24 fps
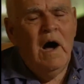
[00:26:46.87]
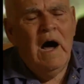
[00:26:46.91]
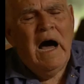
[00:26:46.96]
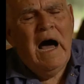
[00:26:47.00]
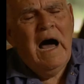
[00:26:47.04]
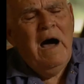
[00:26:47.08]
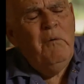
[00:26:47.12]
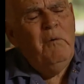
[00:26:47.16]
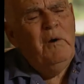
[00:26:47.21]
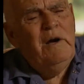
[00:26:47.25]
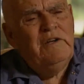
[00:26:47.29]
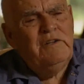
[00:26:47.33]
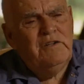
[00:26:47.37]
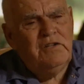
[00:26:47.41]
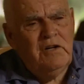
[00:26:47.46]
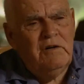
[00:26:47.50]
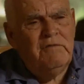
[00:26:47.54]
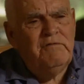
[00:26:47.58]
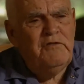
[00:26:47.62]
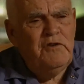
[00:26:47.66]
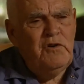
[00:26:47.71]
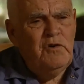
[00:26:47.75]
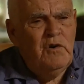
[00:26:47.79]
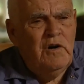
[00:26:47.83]
I went to a
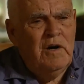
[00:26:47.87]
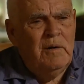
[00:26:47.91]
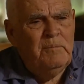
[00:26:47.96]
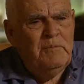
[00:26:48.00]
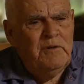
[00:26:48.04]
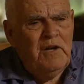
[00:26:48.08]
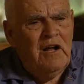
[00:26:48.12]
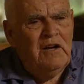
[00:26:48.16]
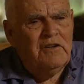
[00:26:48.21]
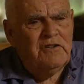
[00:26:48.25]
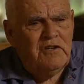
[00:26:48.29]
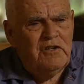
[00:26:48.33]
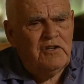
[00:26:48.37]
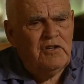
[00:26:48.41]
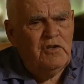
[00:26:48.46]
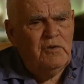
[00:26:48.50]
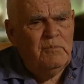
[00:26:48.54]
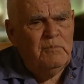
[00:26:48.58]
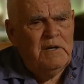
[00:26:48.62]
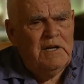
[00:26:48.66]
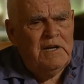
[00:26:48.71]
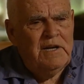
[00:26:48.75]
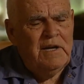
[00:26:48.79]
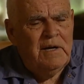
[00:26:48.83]
few of them, not to
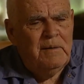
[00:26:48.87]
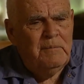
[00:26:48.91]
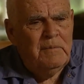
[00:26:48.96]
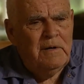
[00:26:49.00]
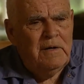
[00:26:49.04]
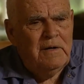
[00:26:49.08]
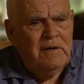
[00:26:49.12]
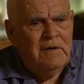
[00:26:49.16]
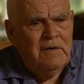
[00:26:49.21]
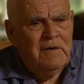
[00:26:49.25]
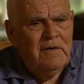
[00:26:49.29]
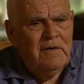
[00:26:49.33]
too many I of them. Say,